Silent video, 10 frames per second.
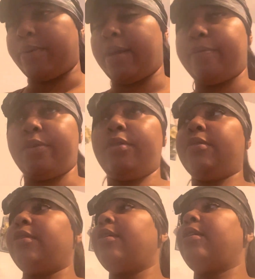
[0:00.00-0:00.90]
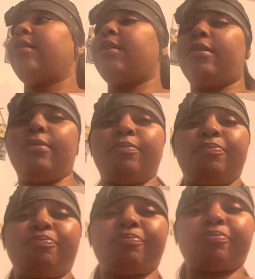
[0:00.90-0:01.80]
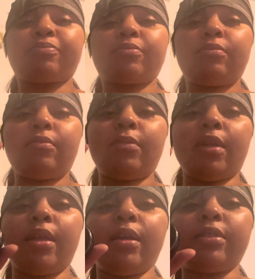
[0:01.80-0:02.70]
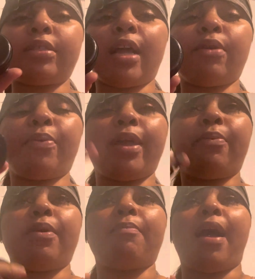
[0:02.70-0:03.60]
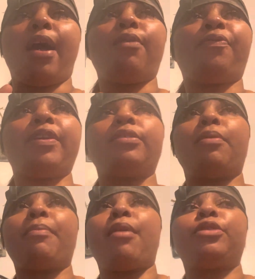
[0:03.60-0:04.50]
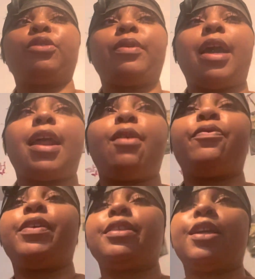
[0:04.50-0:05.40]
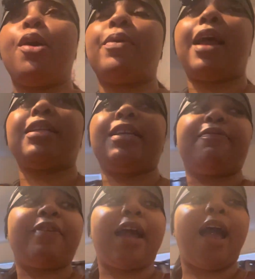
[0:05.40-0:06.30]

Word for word: or whatever. Um, so I could wear with my outfits. Remember, I was showing y'all the outfits. Oh, and I did figure